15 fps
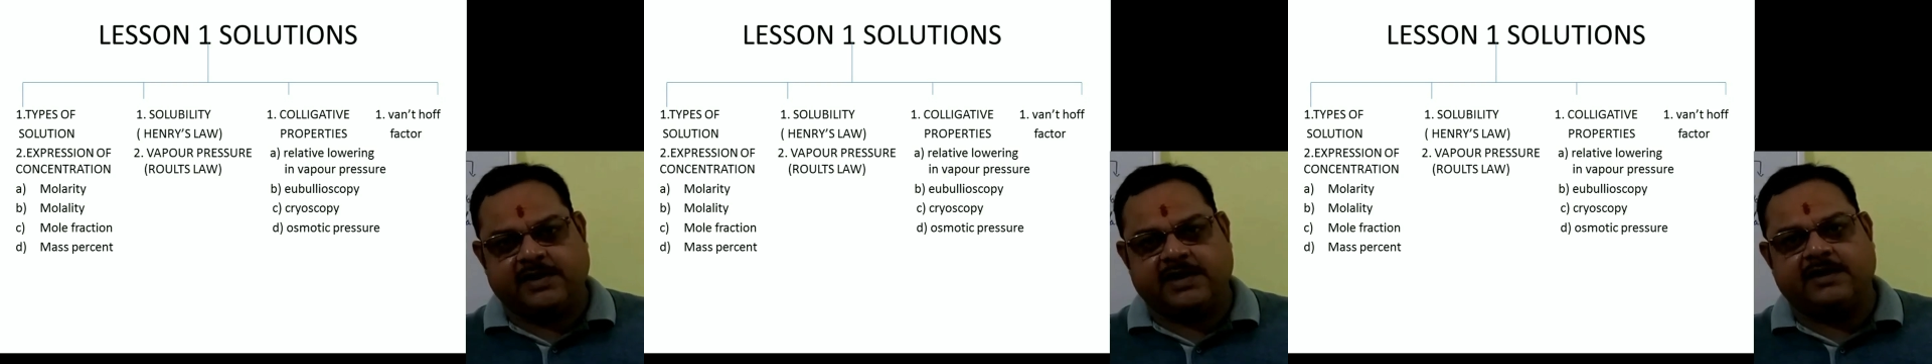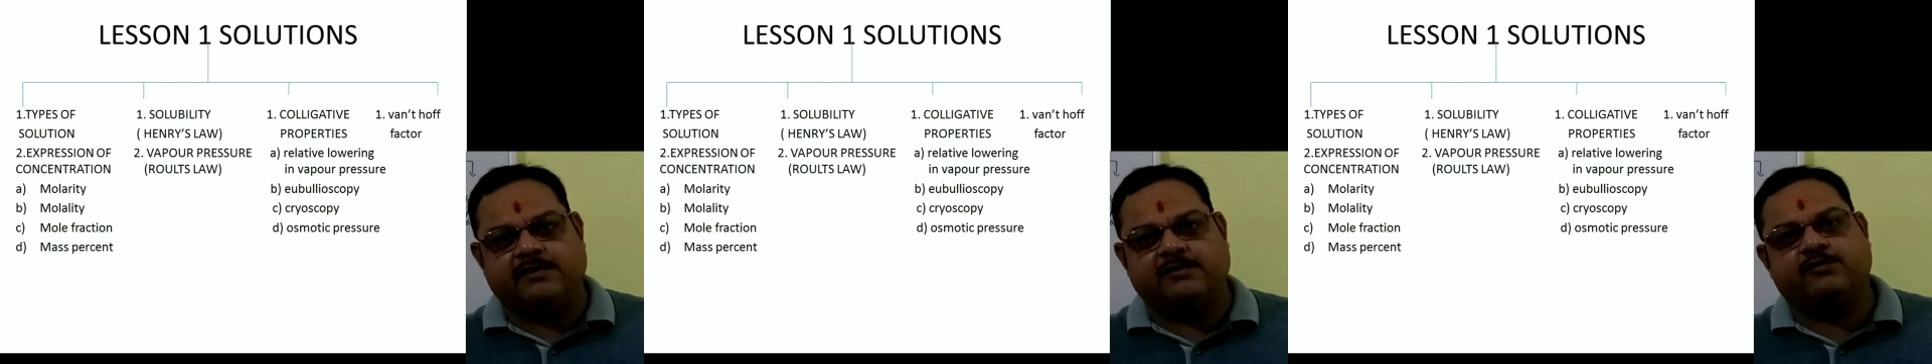
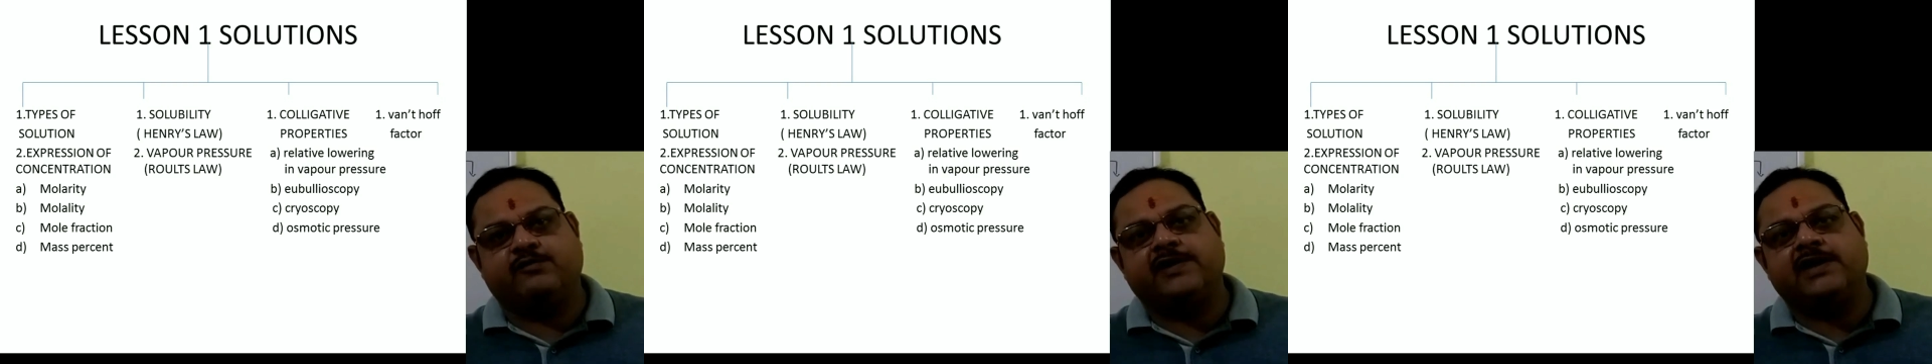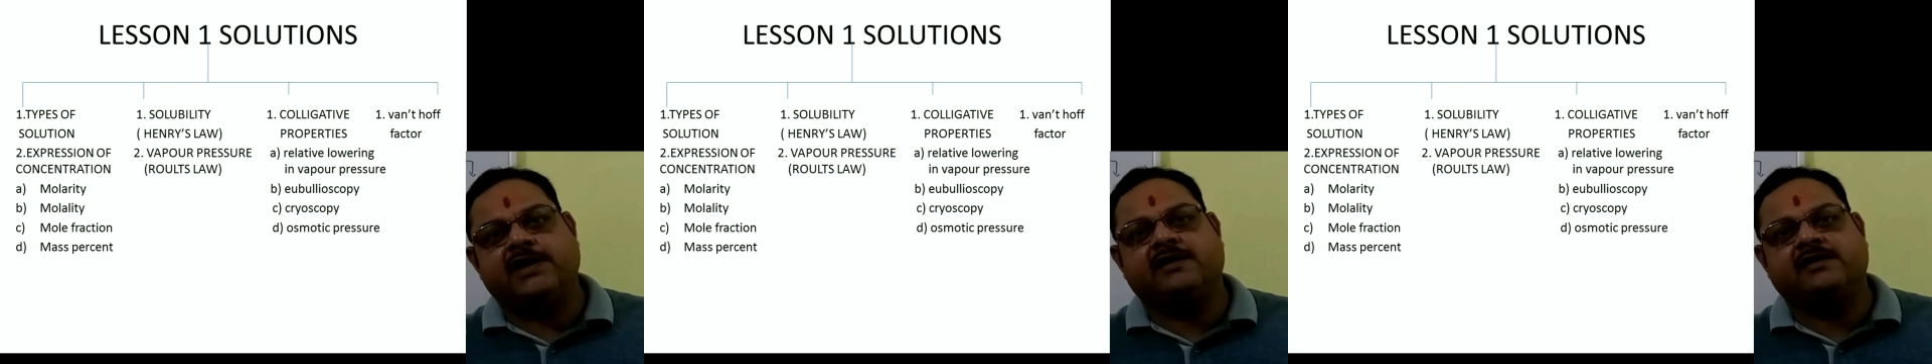and
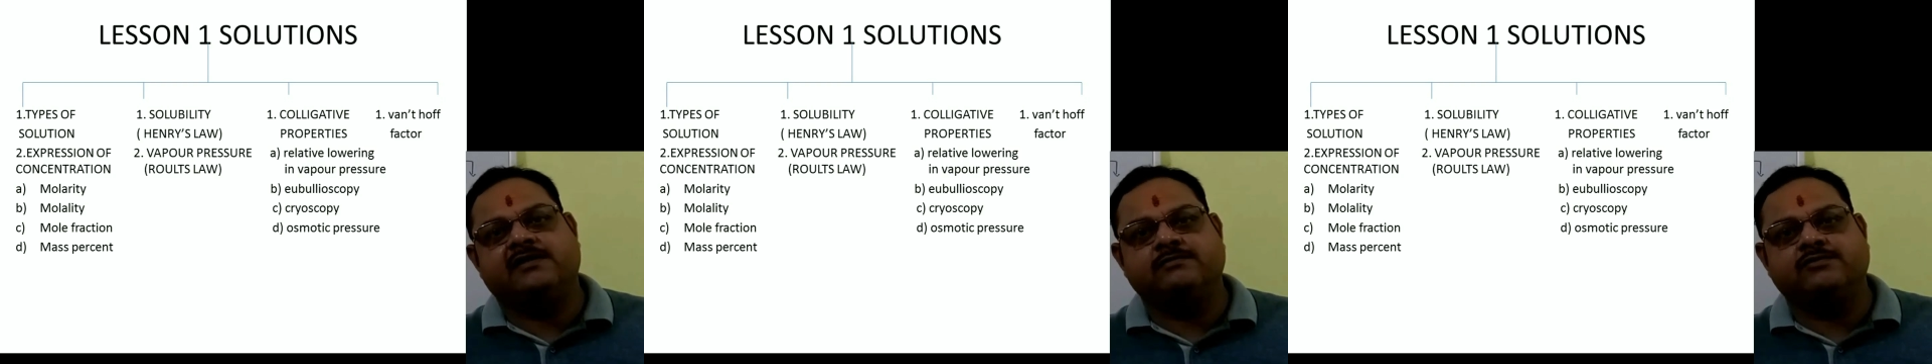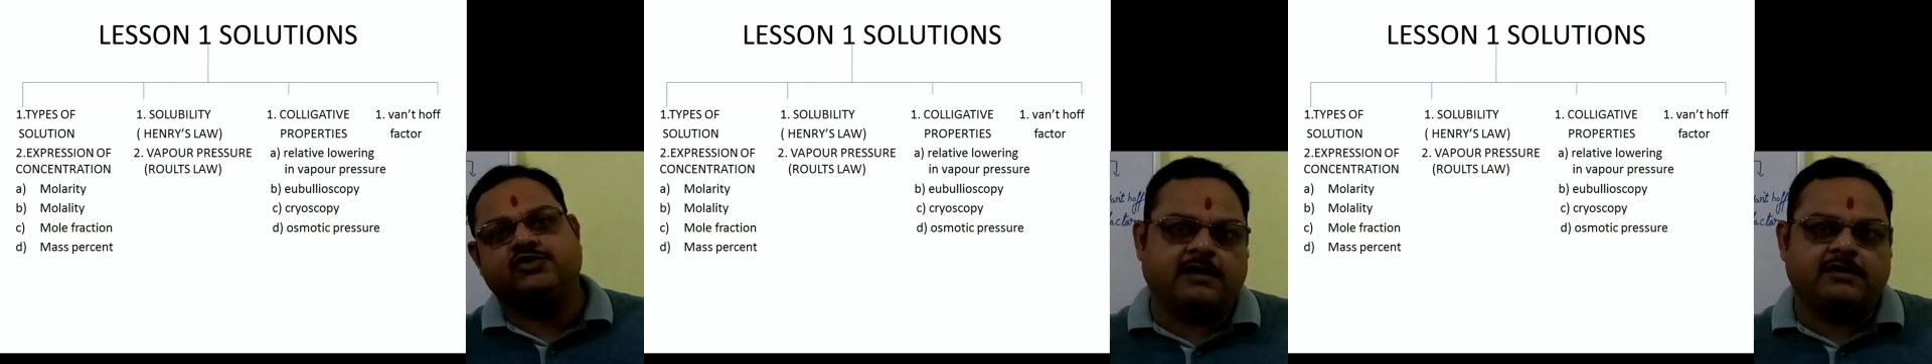
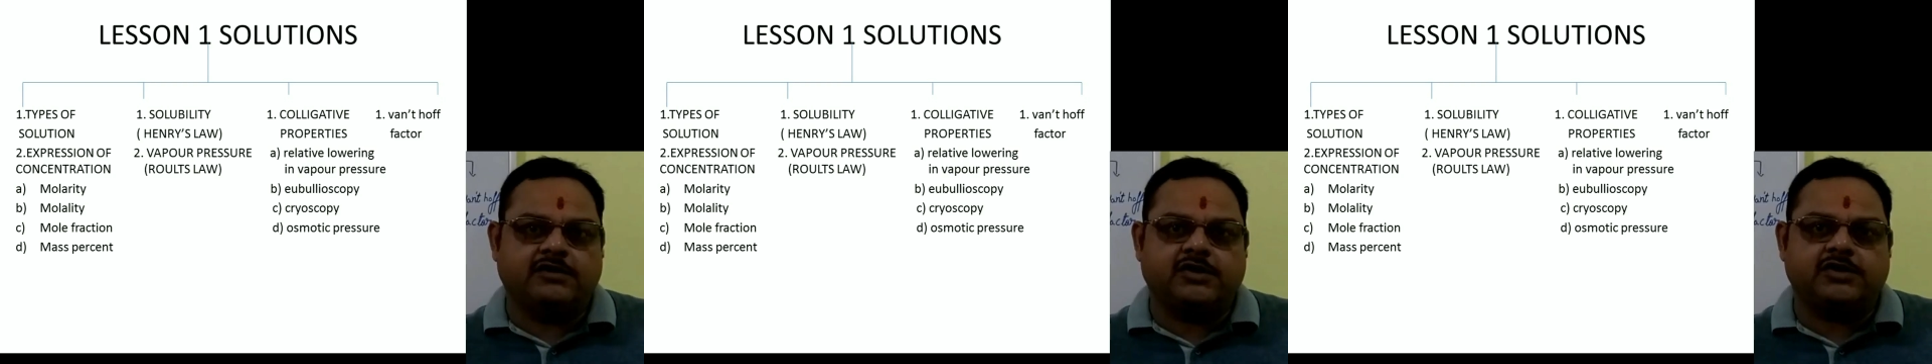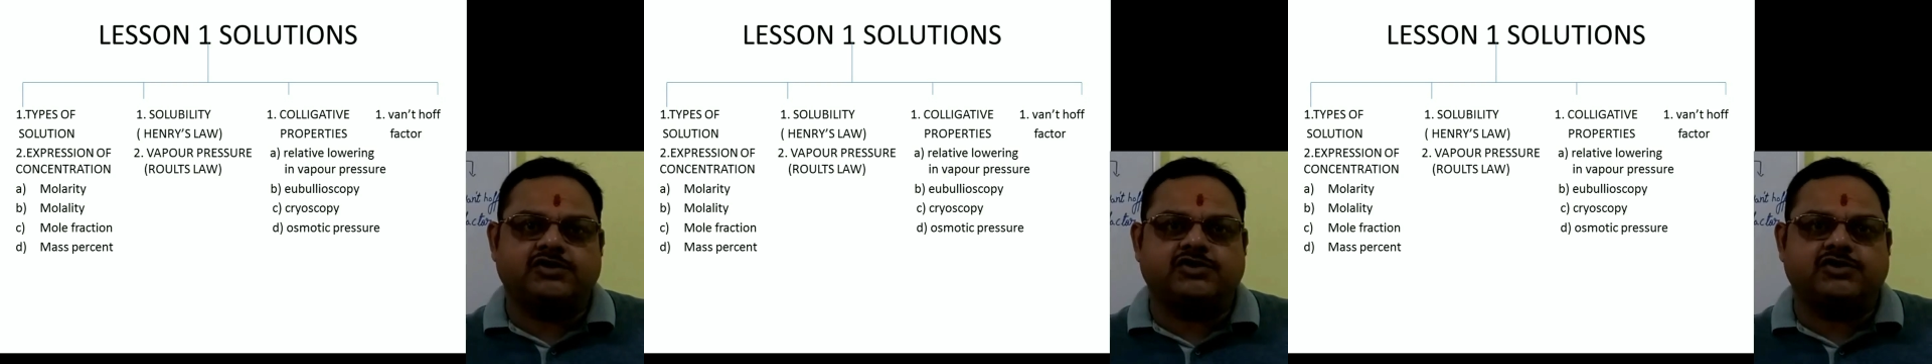welcome to the
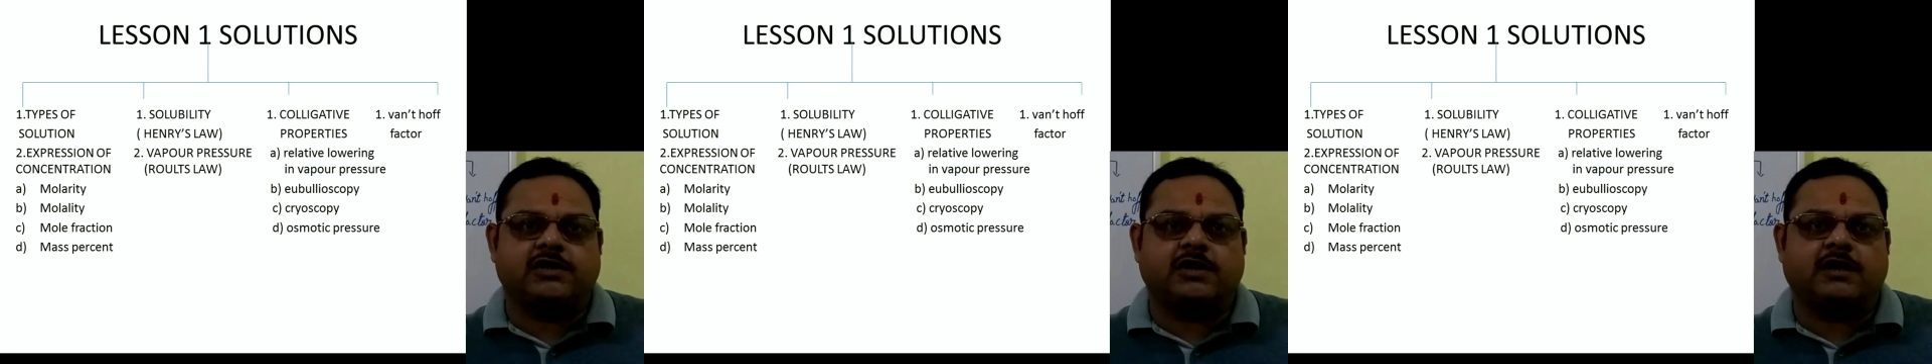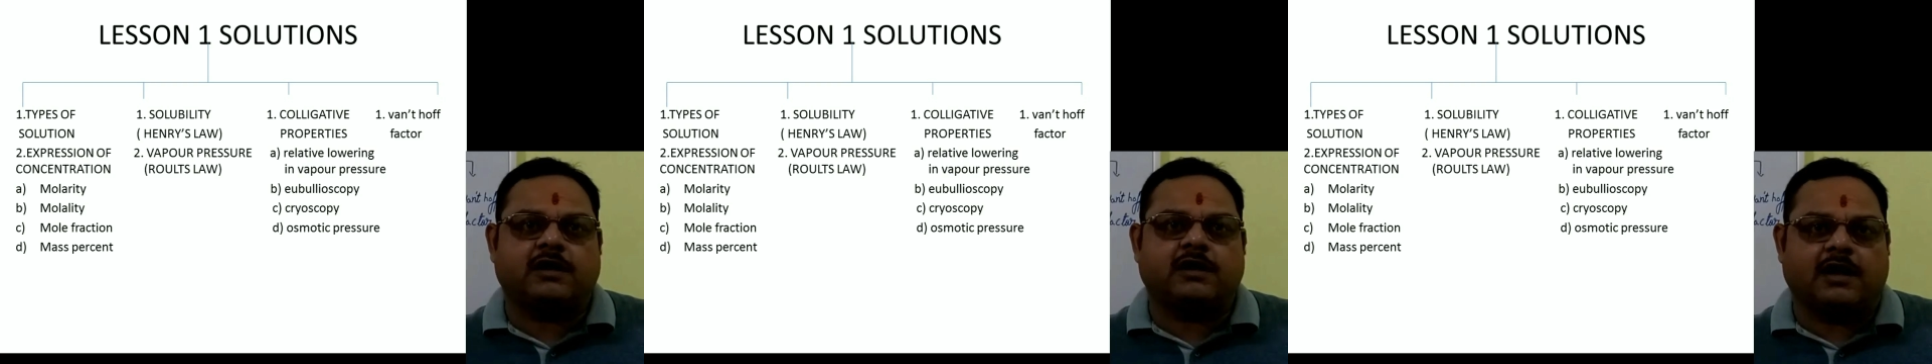
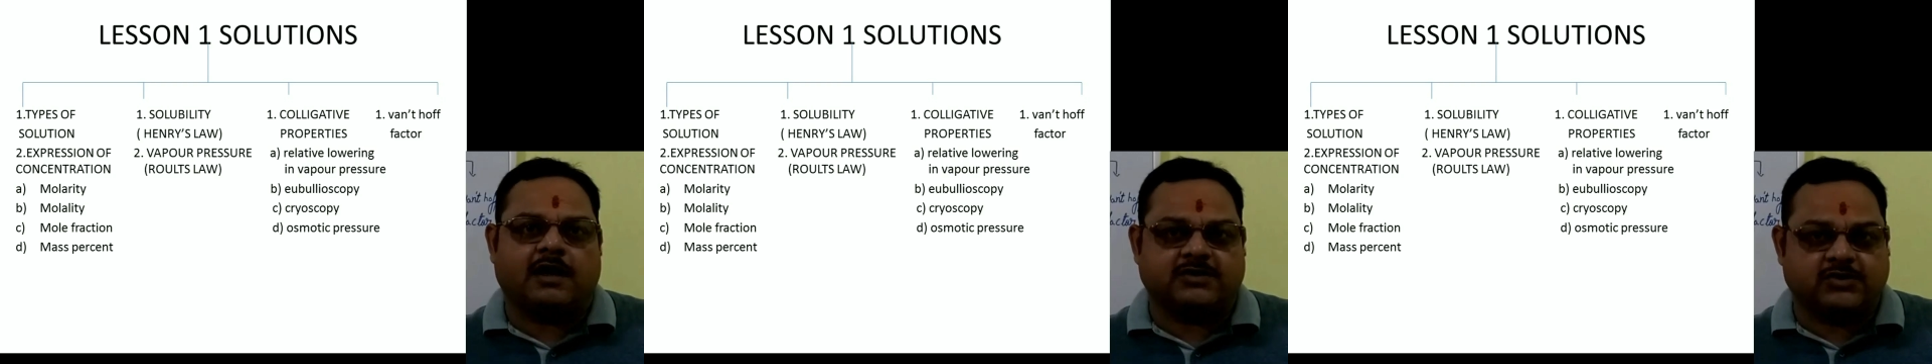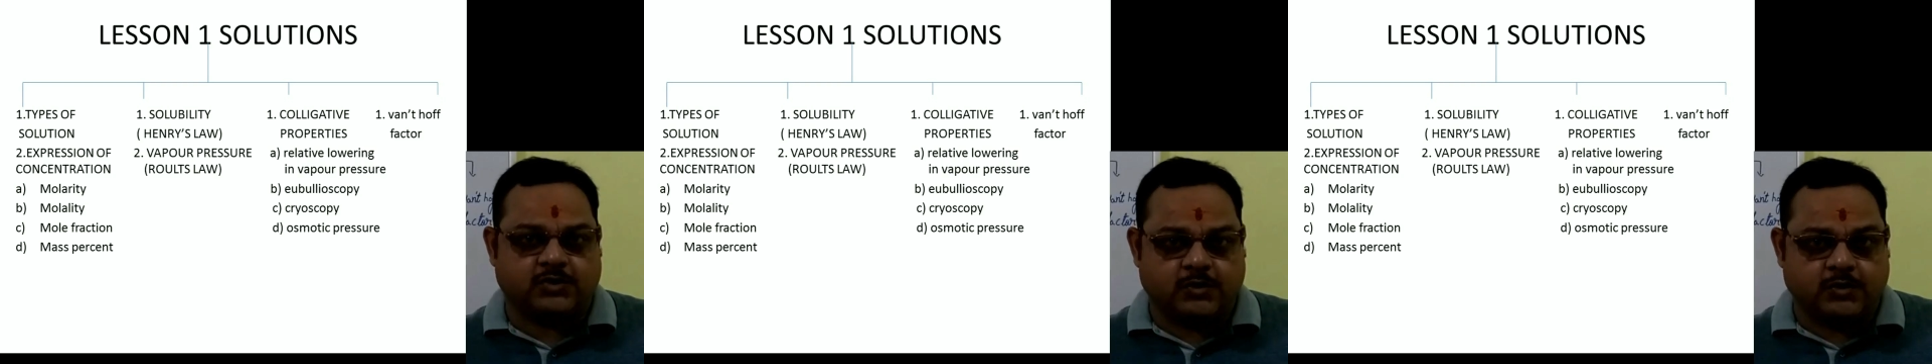digital
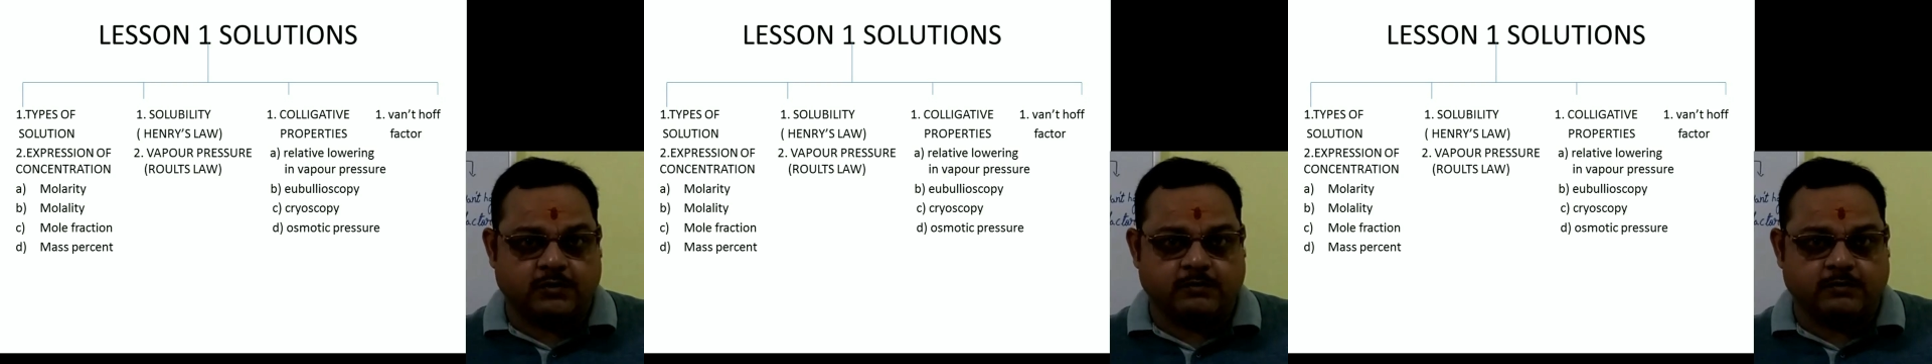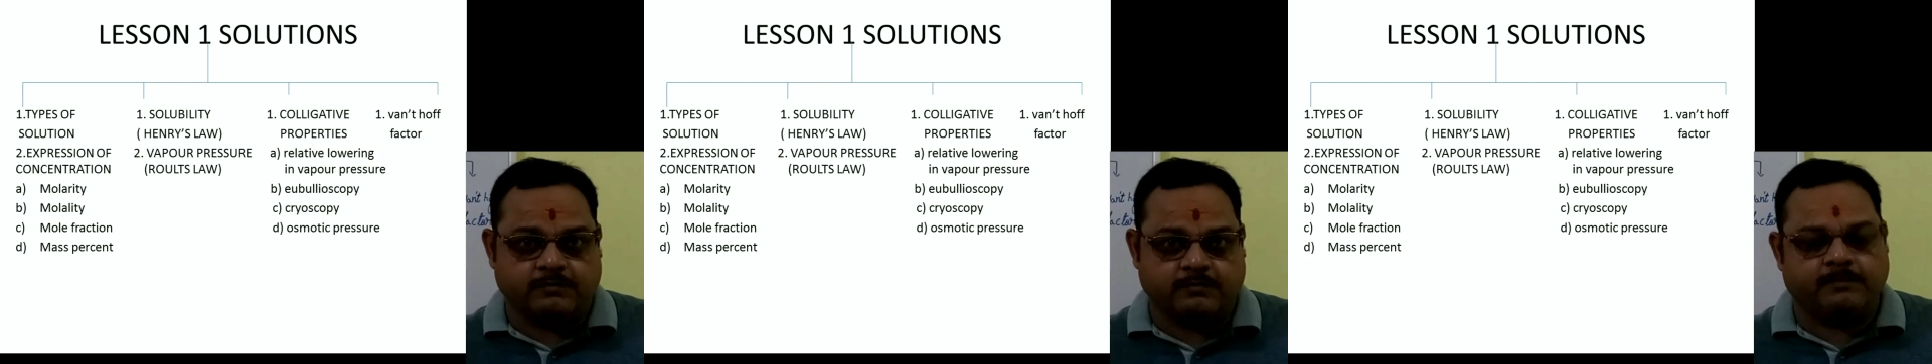
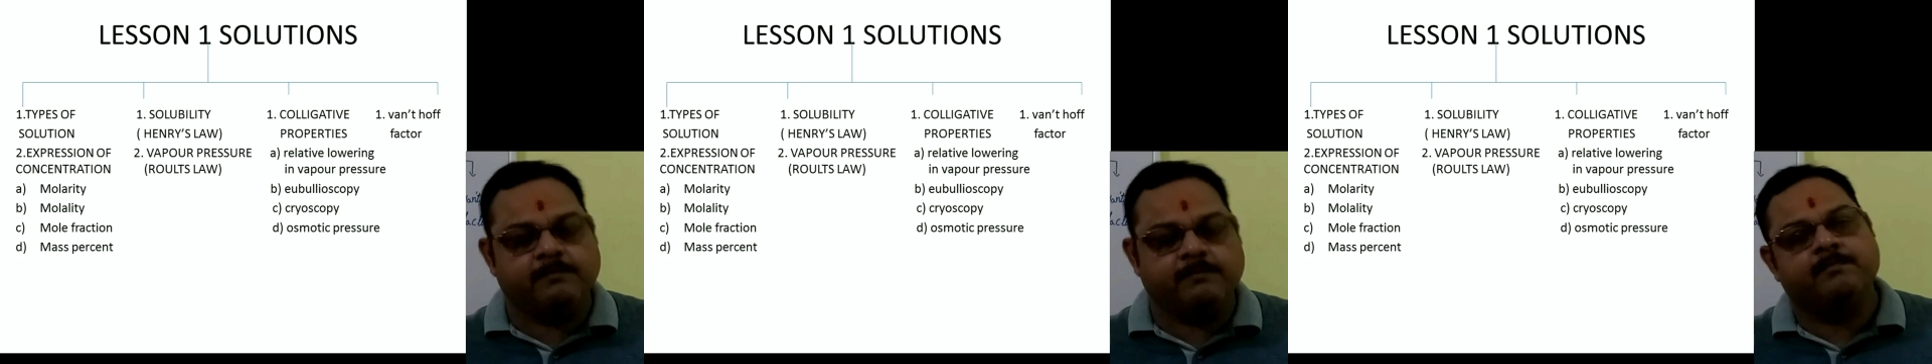classroom.